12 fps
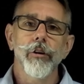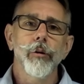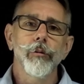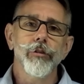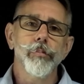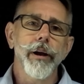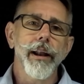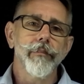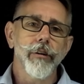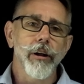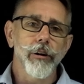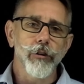which might have
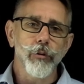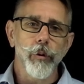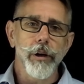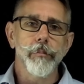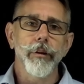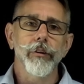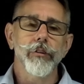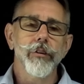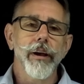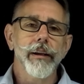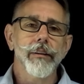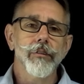a 120
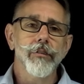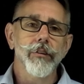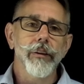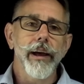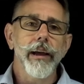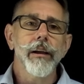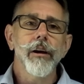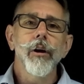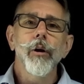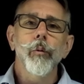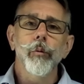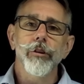millisecond delay with a
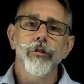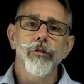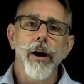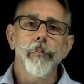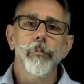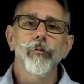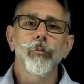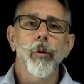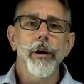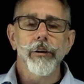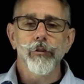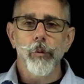drop of 1 out of
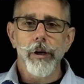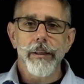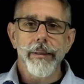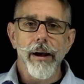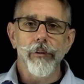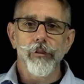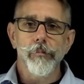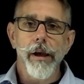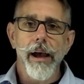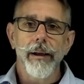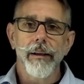2,000 packets.